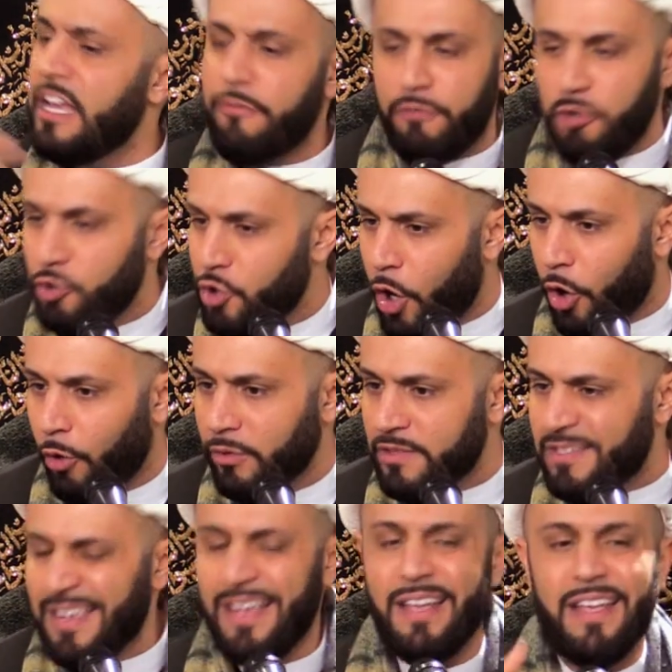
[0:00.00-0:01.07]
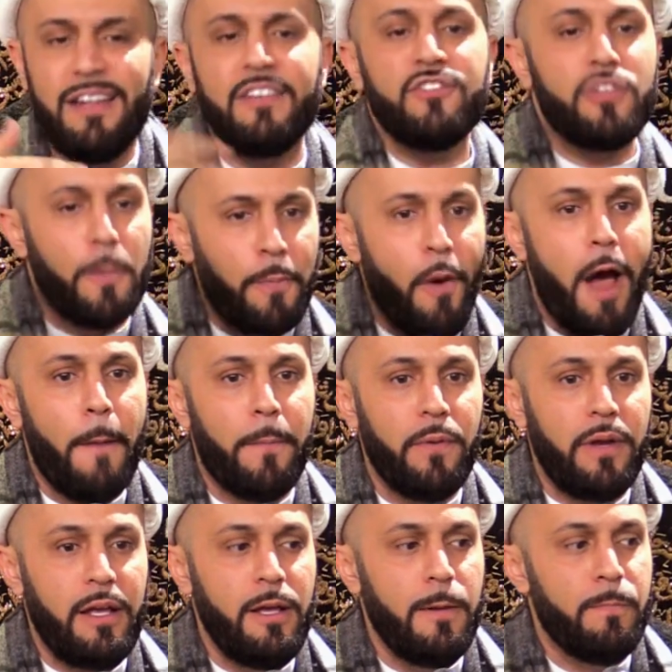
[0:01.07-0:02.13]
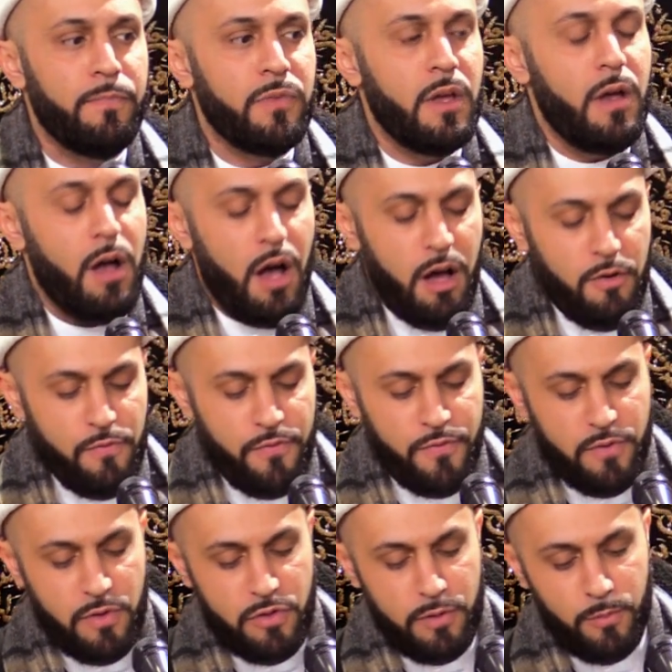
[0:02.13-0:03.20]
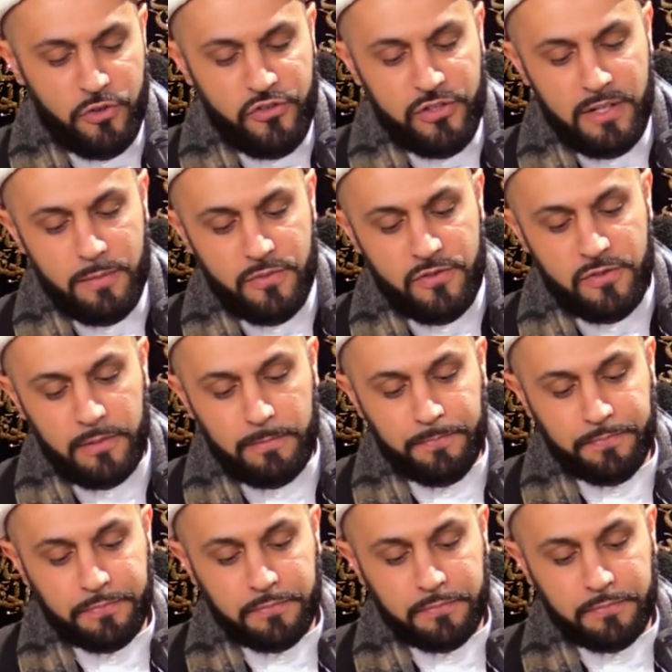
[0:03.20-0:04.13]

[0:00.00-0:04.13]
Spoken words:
If you don't, it is the property of the Muslims.